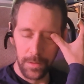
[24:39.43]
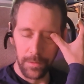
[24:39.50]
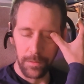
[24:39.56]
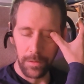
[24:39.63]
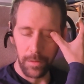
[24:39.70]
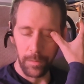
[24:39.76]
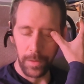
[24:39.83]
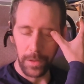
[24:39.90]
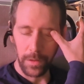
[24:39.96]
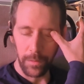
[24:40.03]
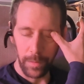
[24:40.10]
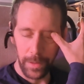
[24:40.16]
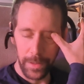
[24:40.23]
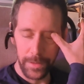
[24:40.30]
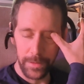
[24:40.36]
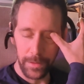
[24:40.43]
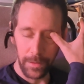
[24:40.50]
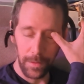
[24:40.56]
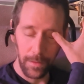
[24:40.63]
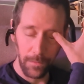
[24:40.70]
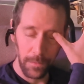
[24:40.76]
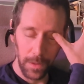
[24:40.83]
Have helped me in the past
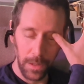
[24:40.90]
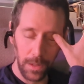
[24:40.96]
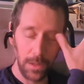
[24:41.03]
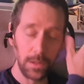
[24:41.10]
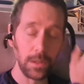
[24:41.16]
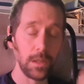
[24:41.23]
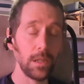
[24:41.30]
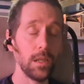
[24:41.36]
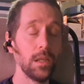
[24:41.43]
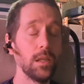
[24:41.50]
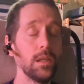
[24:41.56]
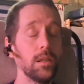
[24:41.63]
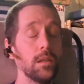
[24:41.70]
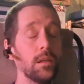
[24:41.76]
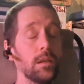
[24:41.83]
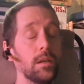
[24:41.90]
significantly.